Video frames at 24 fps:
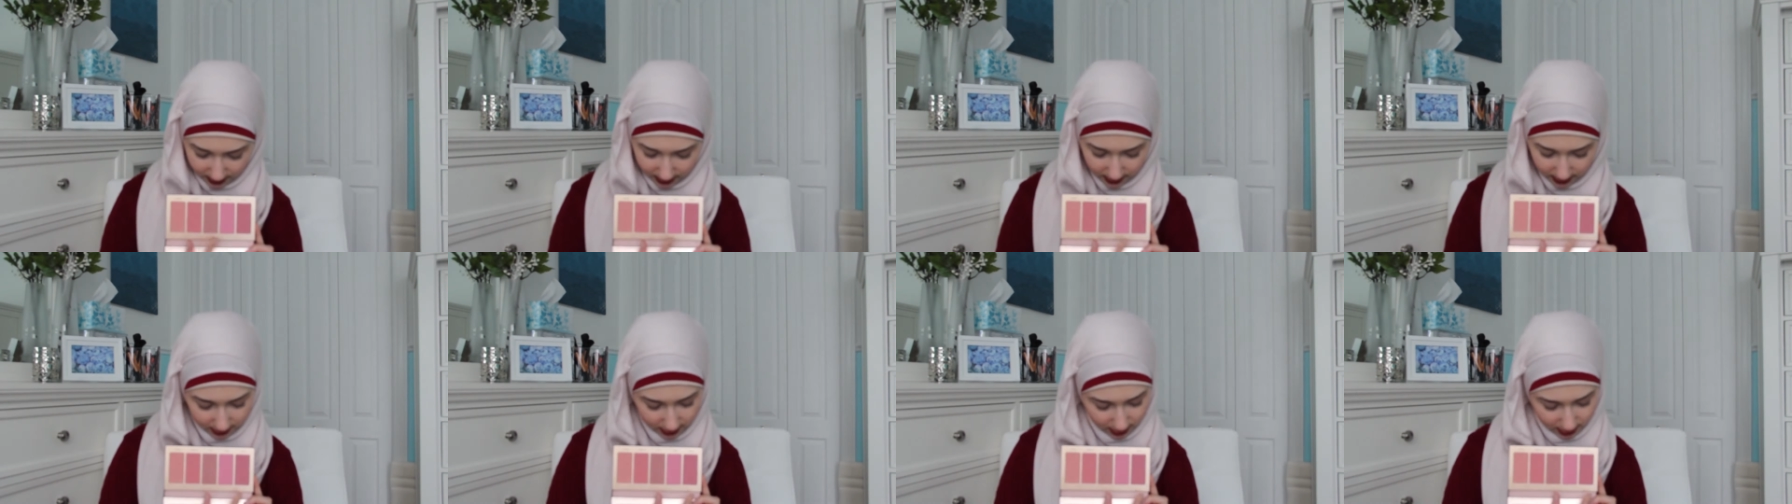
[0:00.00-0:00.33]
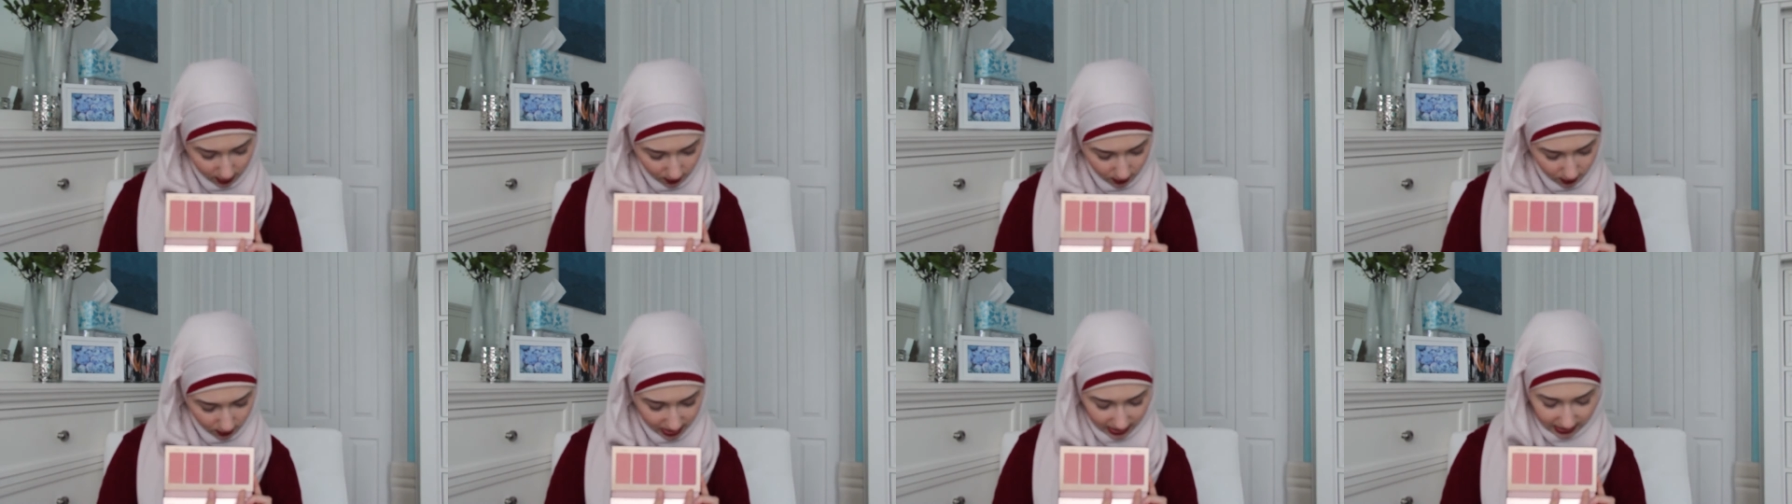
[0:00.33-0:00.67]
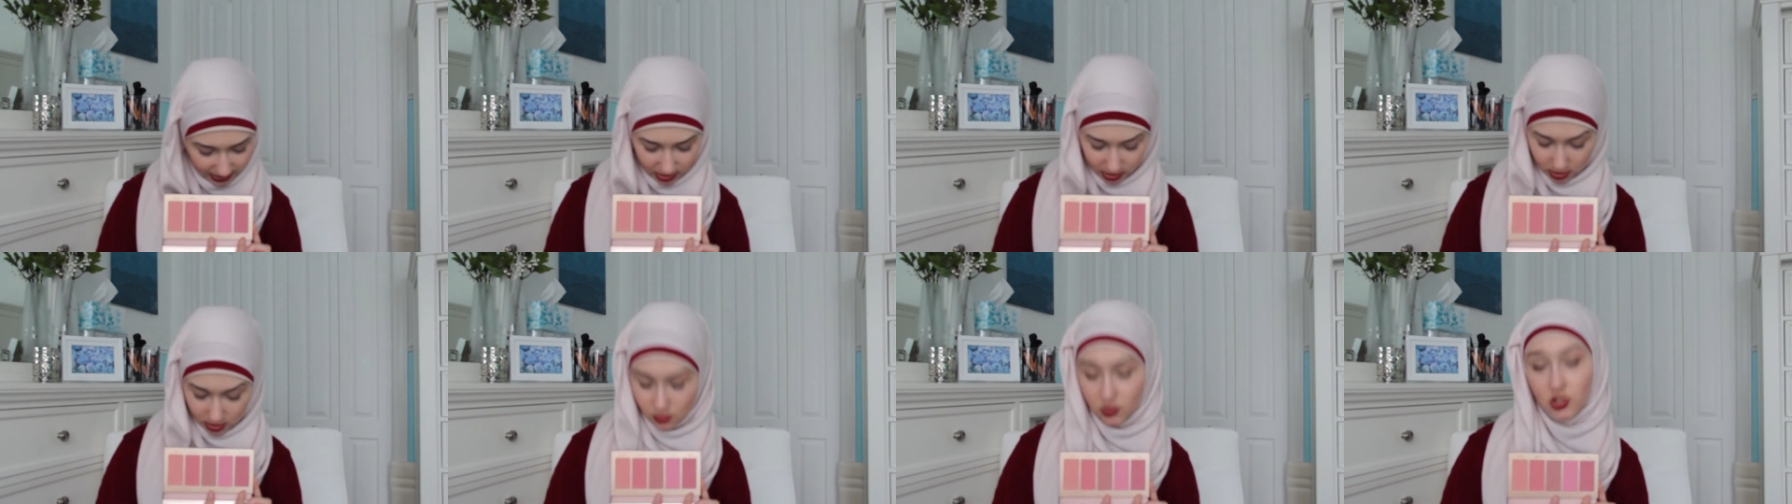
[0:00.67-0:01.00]
So
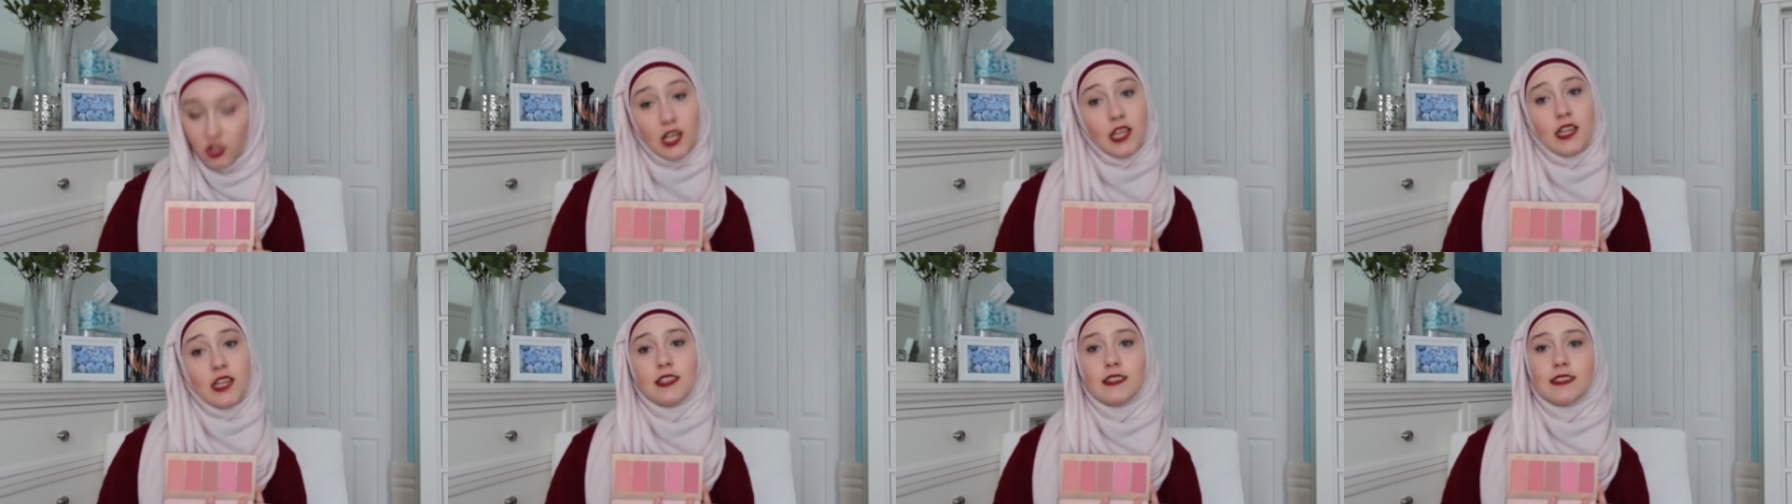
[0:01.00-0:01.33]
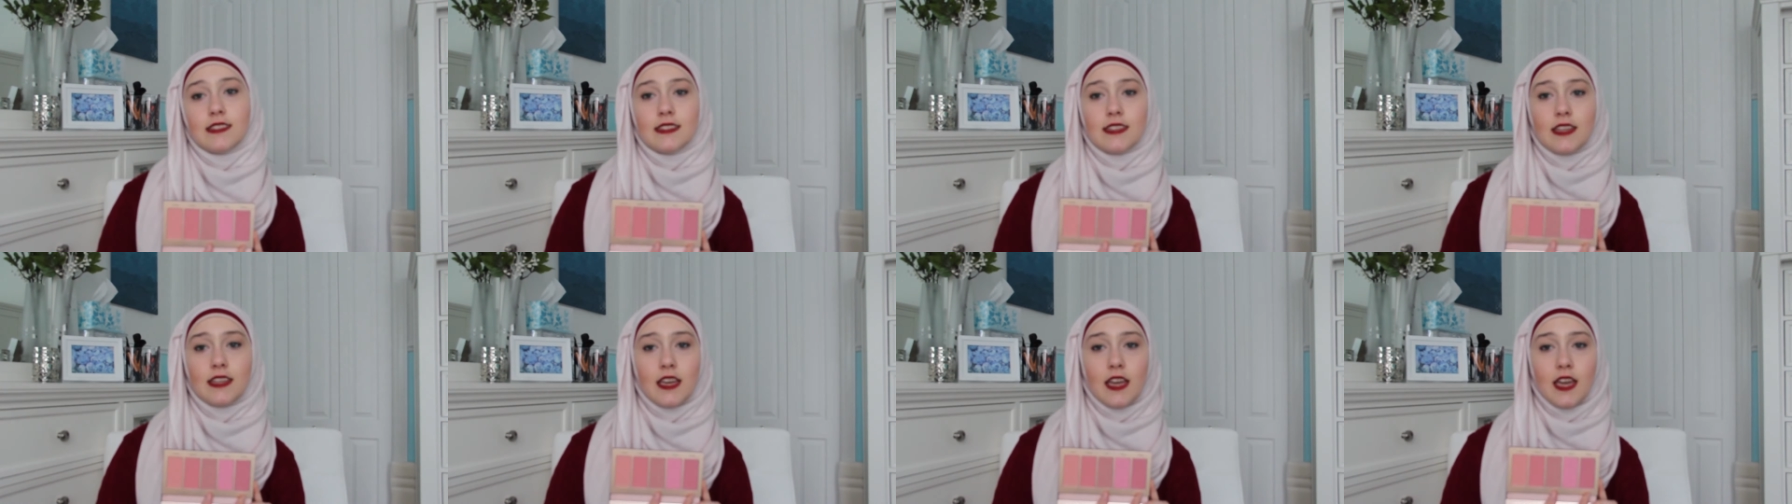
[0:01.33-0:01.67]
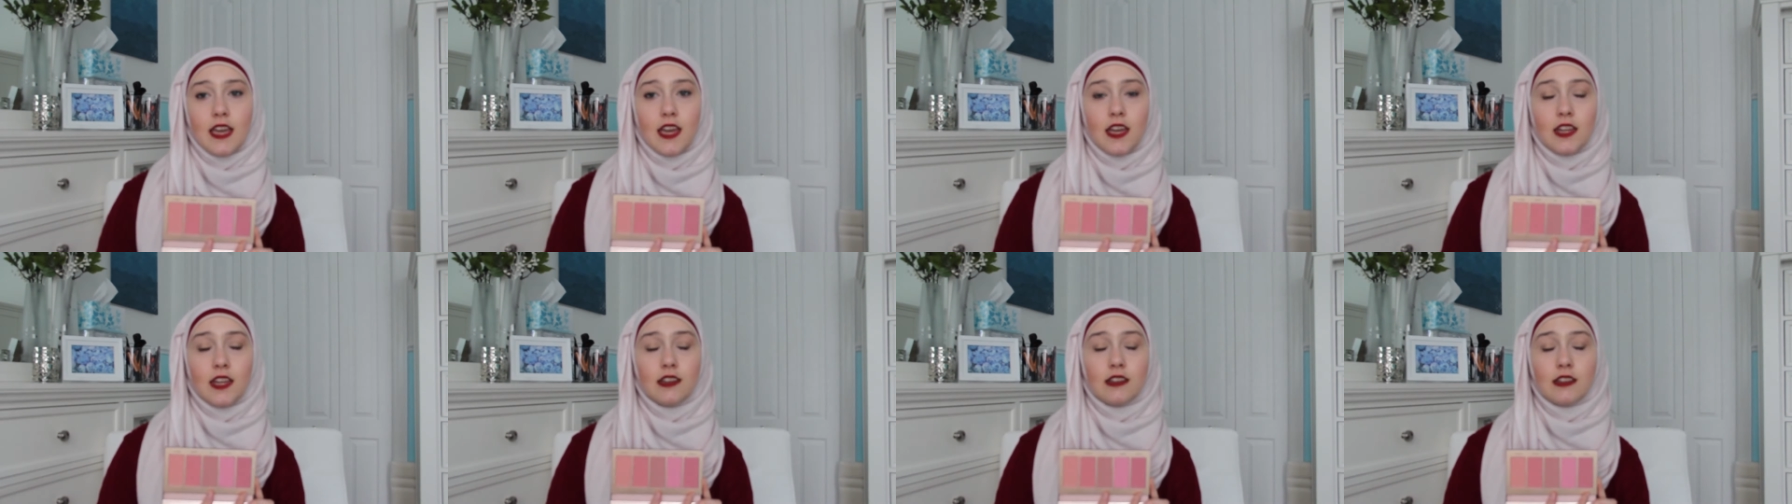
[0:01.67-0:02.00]
these two shades,
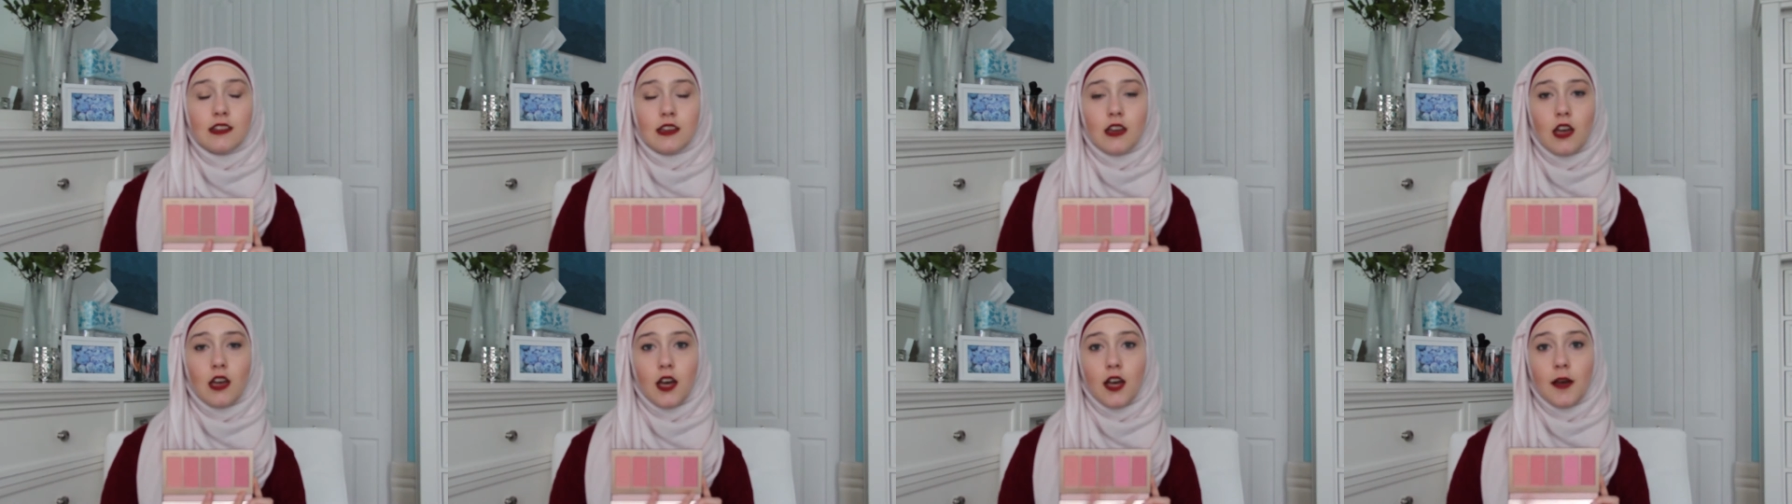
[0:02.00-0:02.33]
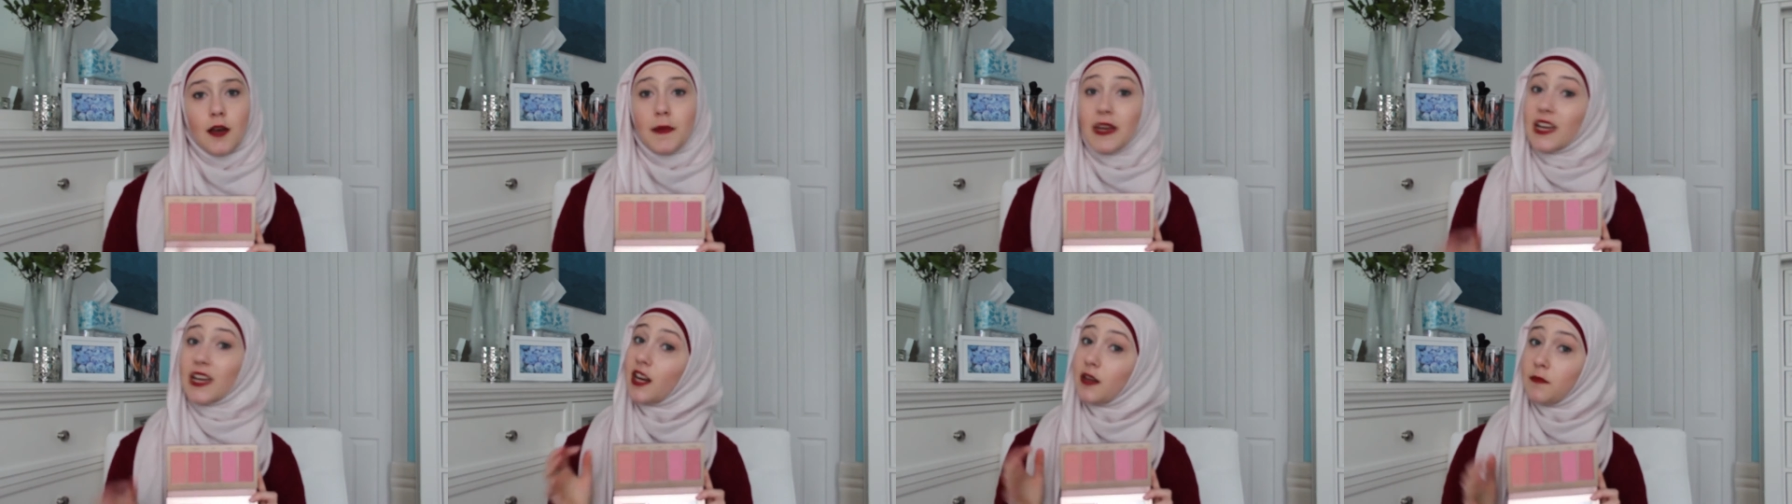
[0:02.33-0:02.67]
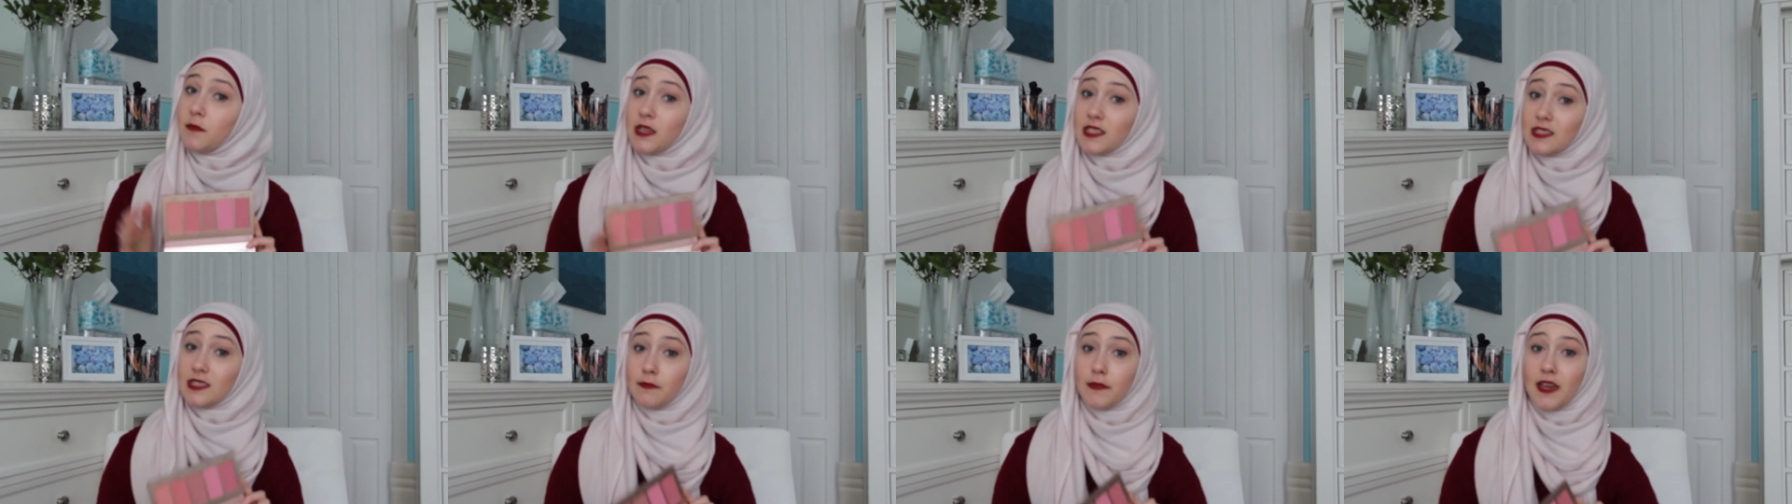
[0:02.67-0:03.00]
and I kind of
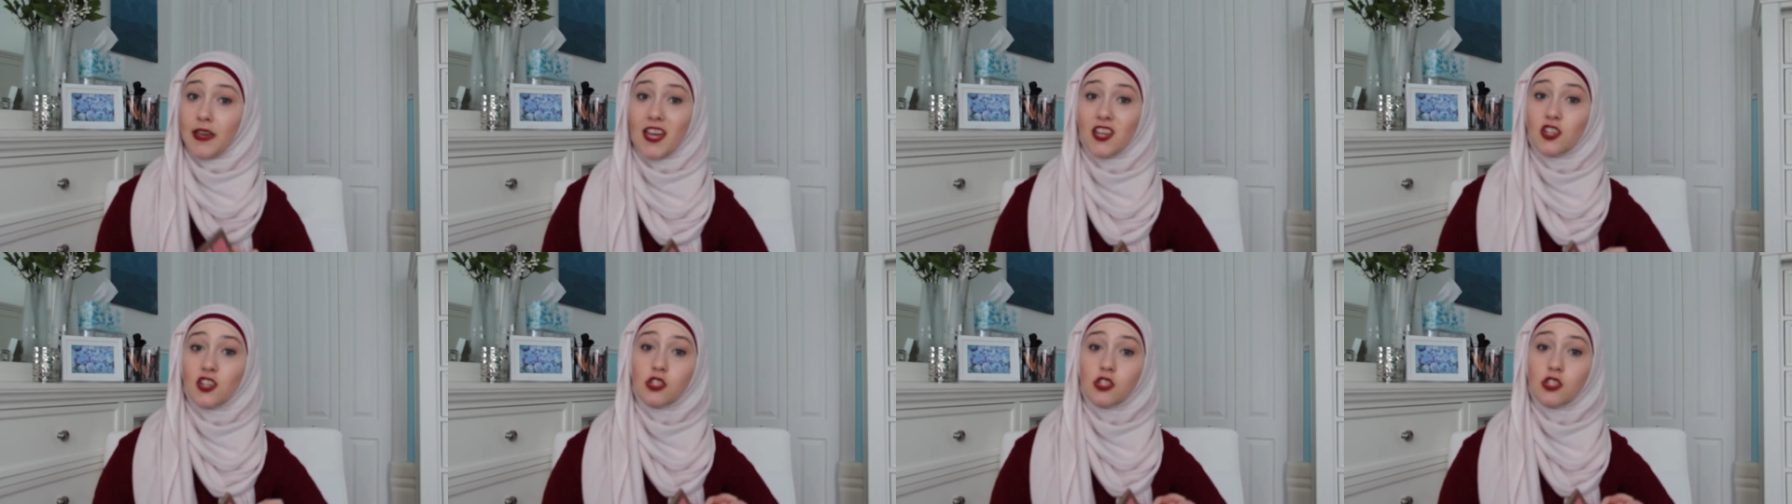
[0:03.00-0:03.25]
mix and match.